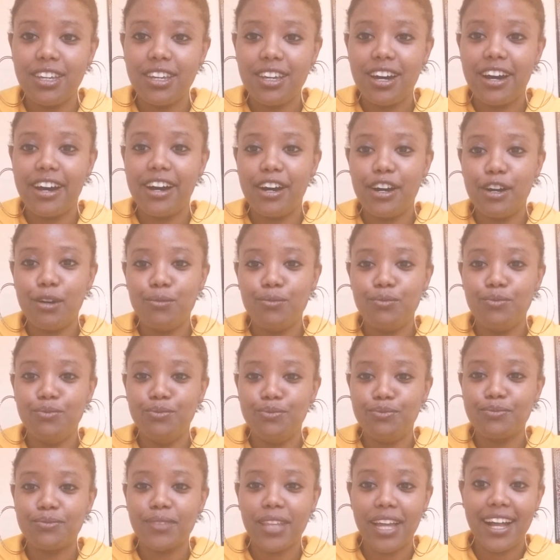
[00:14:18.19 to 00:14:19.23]

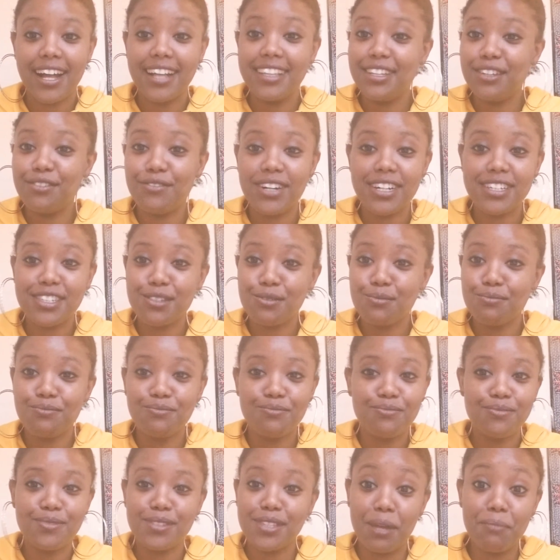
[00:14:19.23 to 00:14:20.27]
I need to find
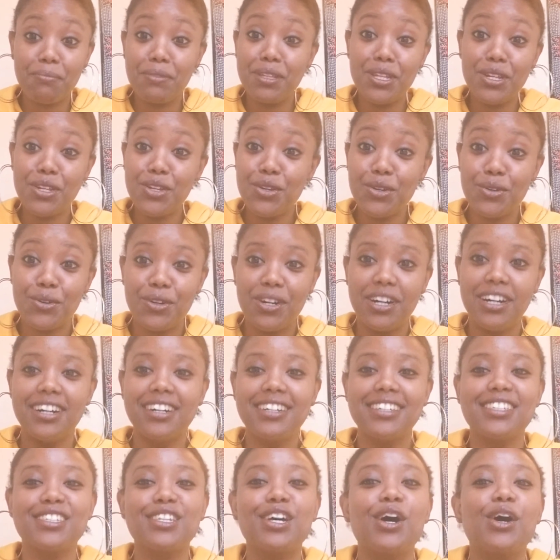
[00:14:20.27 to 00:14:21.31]
something to do.
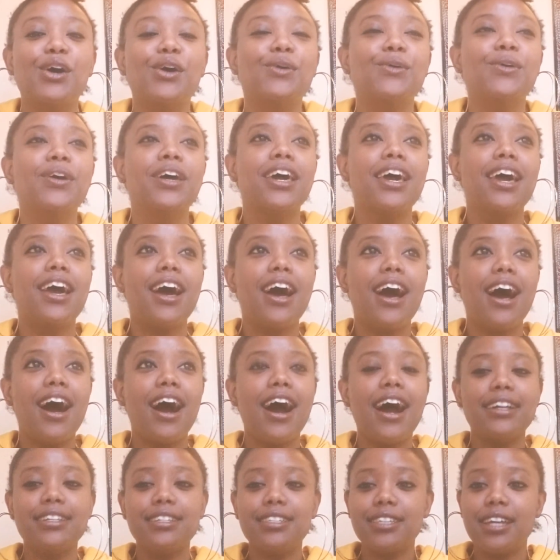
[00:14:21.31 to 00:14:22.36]
So
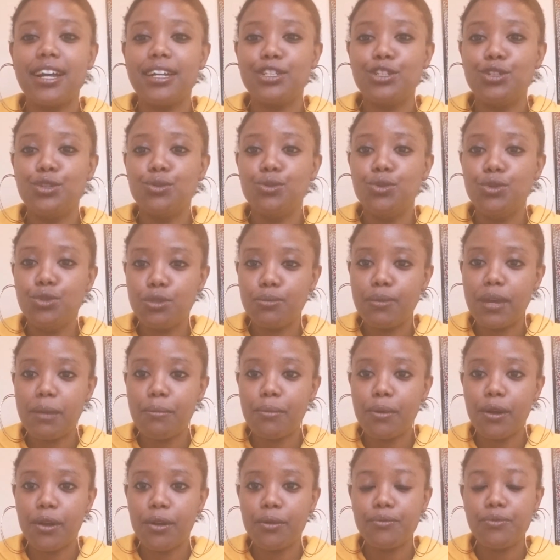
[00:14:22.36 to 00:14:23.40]
I decided to do
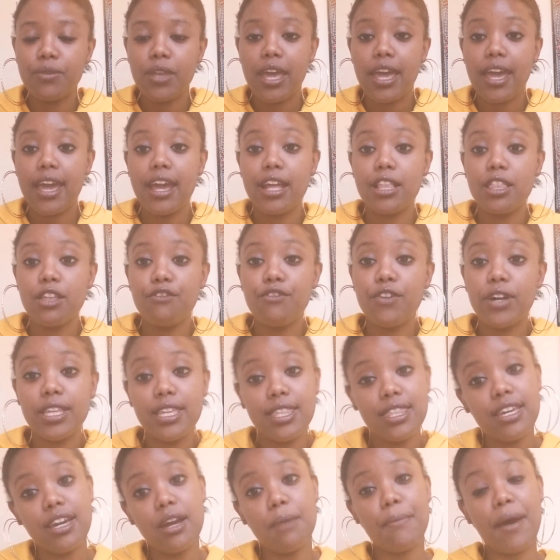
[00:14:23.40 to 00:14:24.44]
newspaper. And the funny
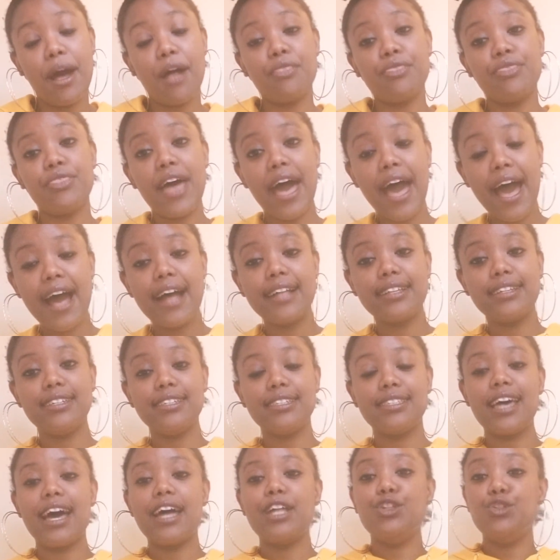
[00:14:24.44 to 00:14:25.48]
thing about that is
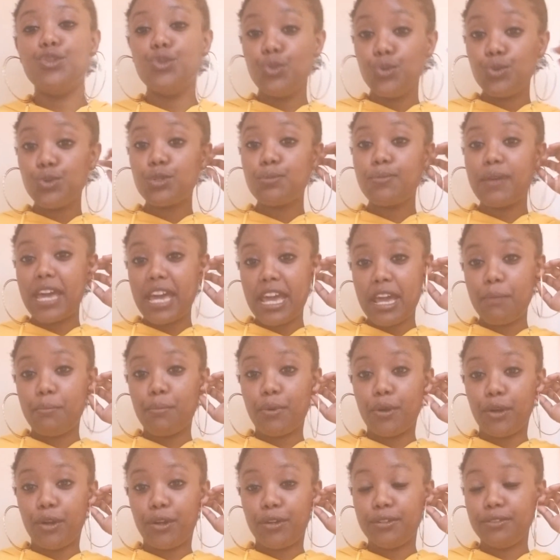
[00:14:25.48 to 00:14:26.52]
that
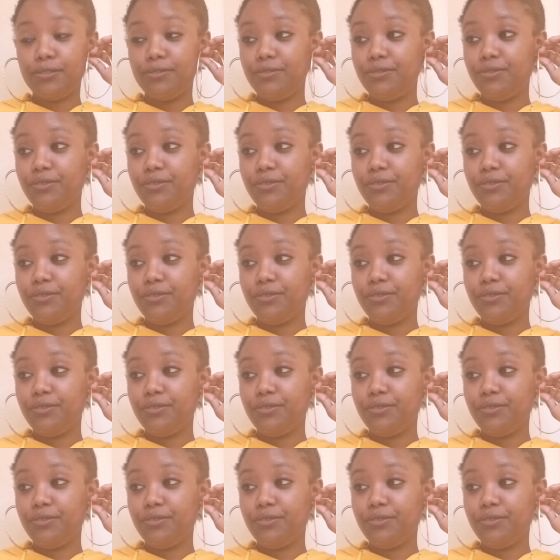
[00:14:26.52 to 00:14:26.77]
newspaper